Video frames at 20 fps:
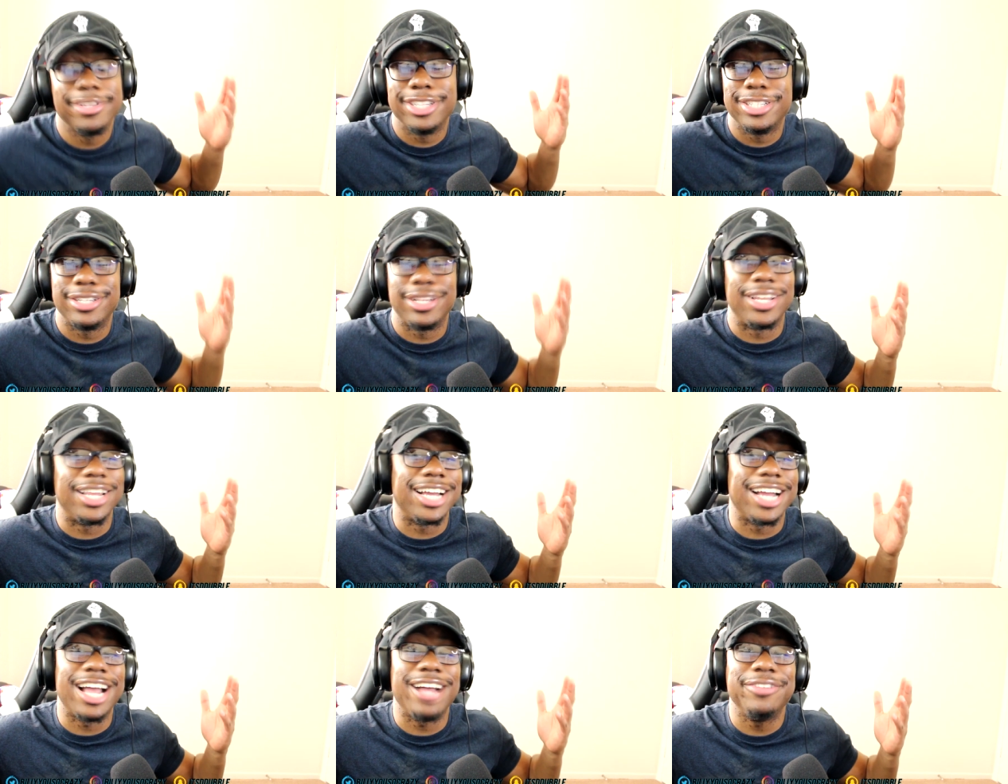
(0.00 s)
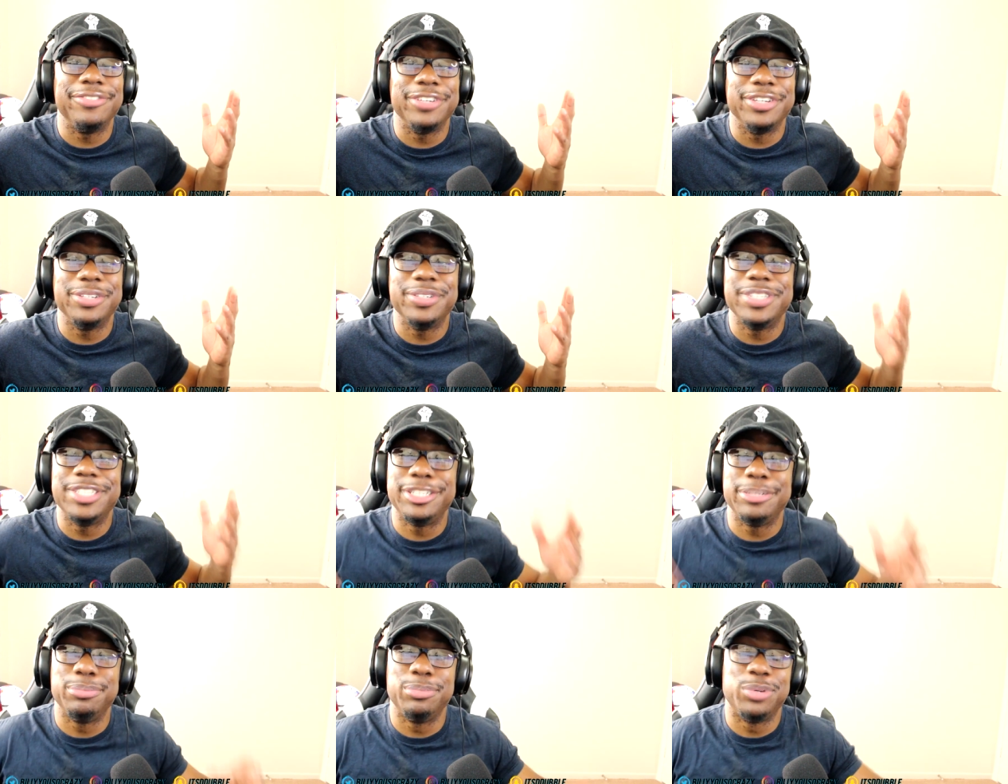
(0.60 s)
So all I got for you.
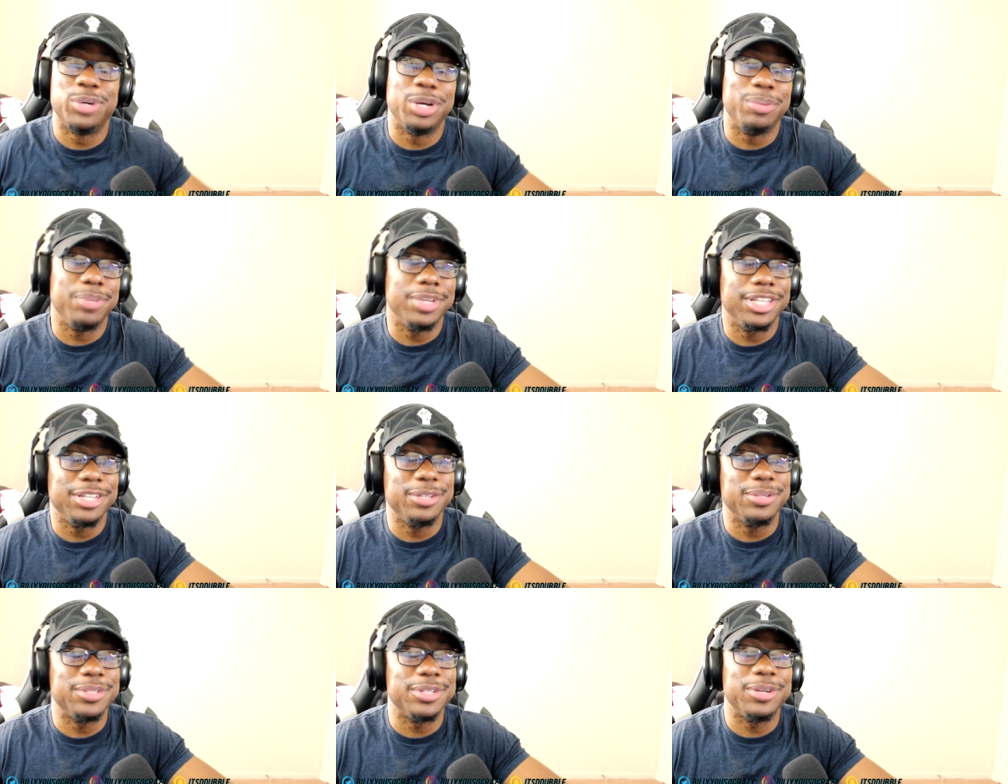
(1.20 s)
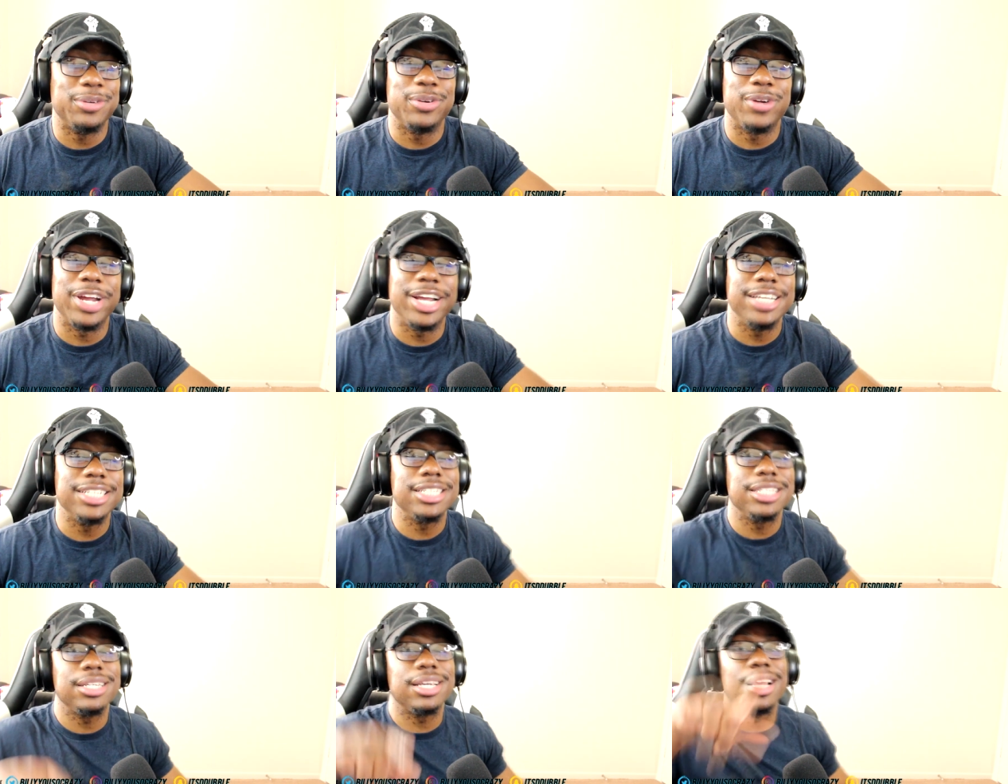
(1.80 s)
It's your boy Billy. You so
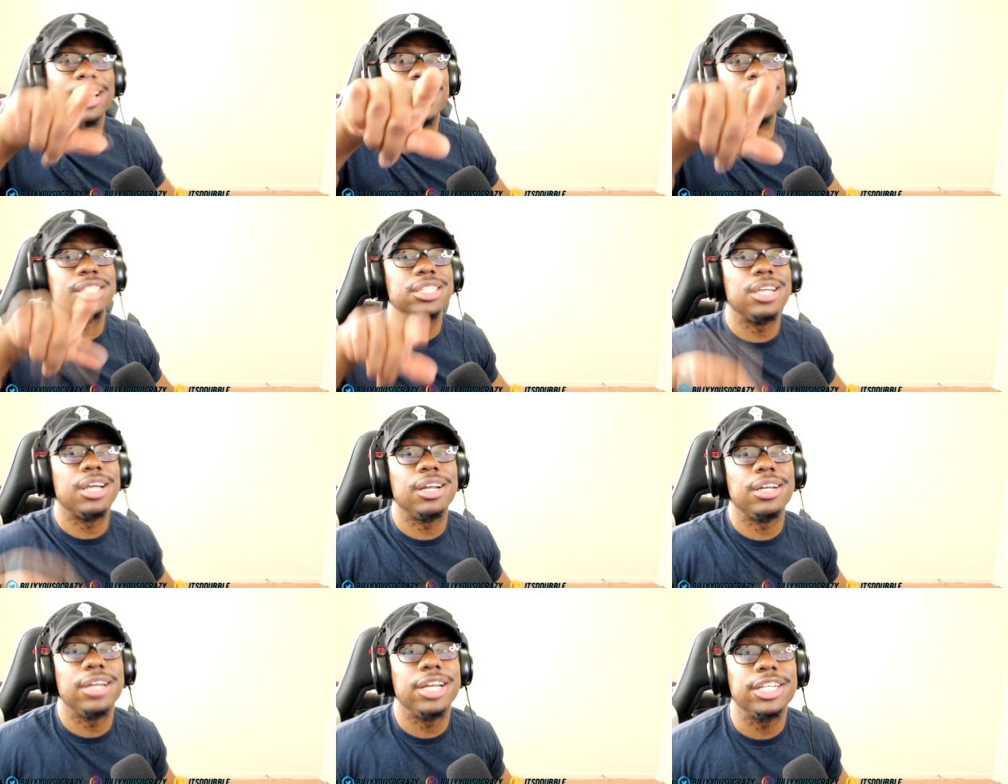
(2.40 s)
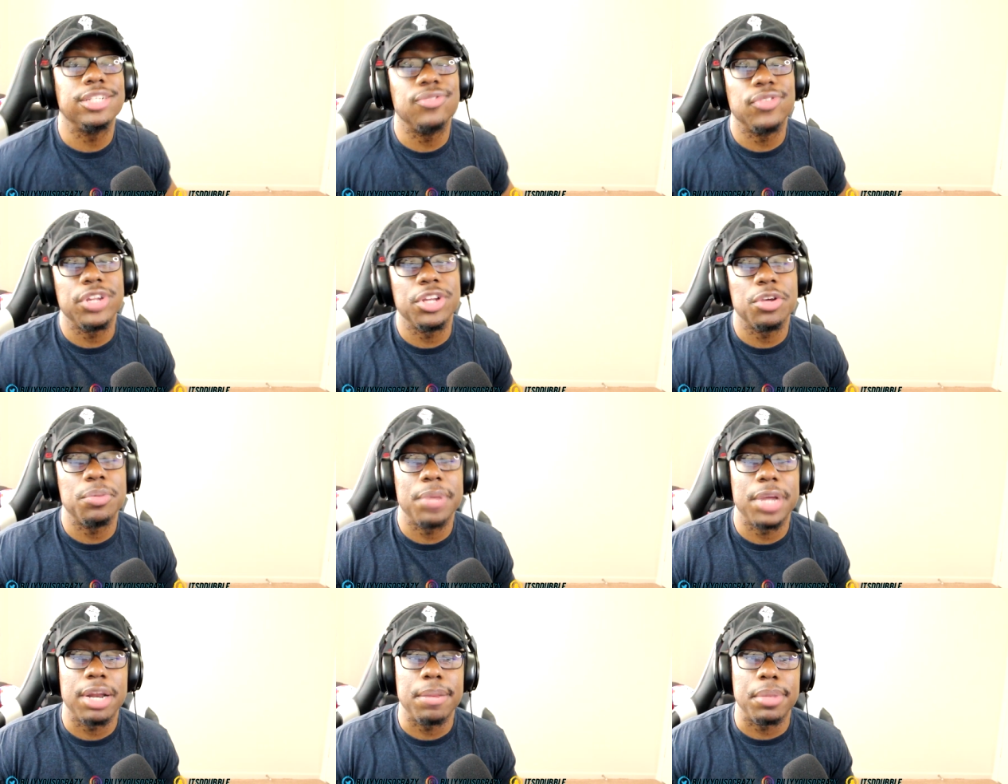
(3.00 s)
crazy, and I'll see you on the next
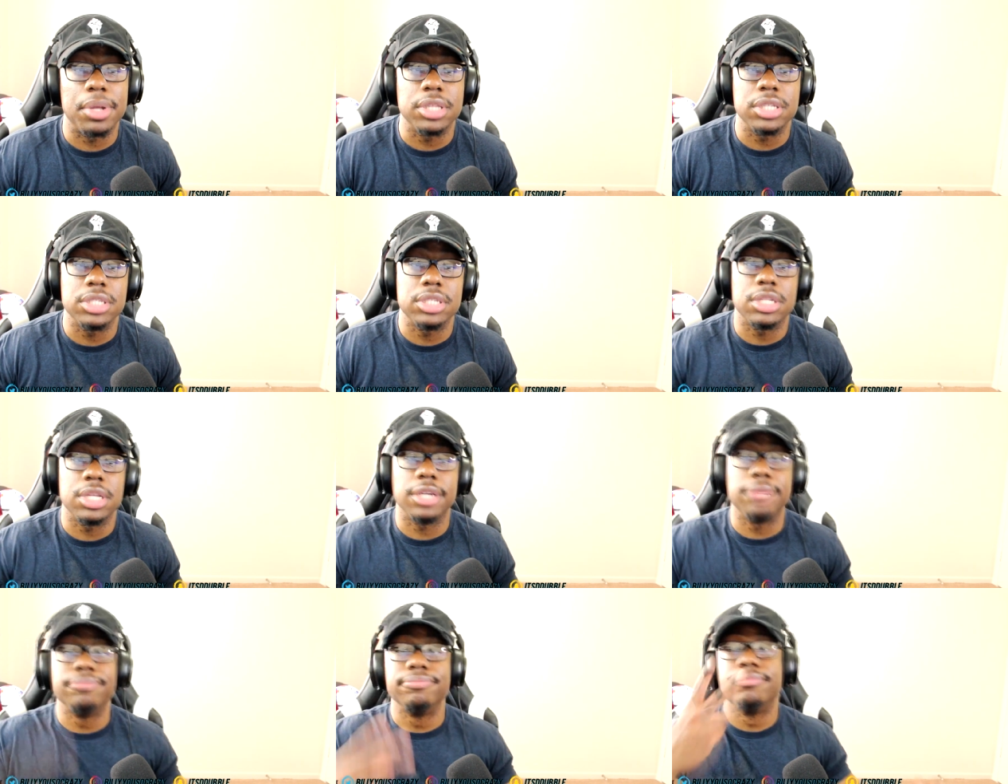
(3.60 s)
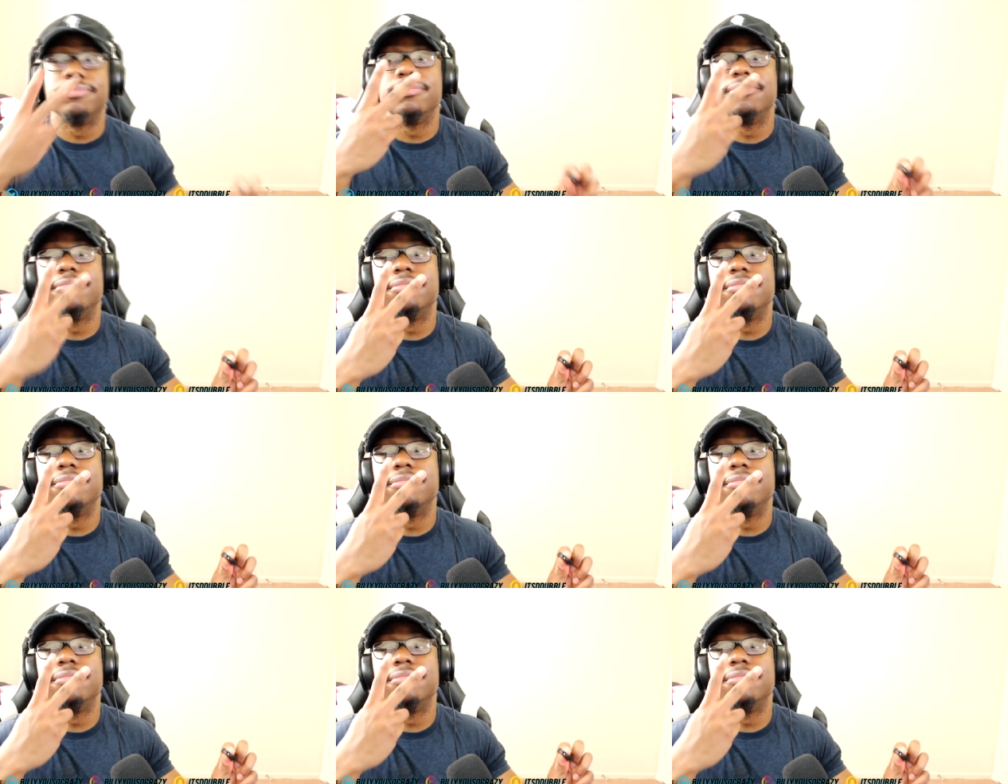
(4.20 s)
video, man. I'm out this thing.